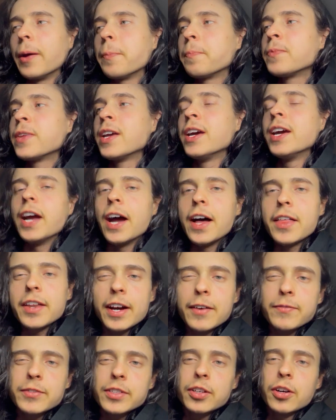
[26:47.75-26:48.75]
And then I
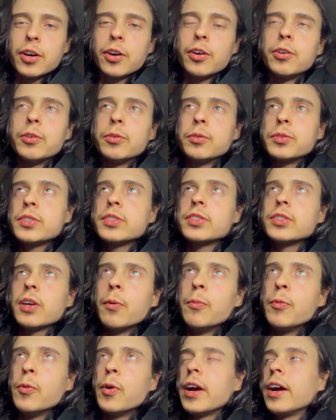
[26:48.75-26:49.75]
have to go
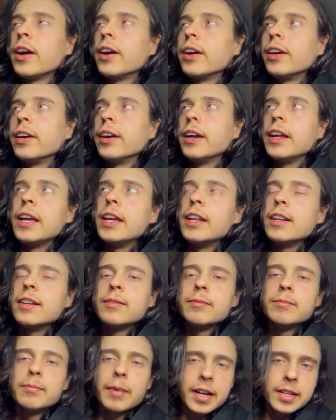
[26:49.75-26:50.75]
somewhere
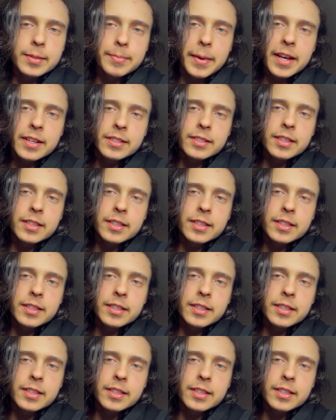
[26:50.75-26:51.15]
in my space.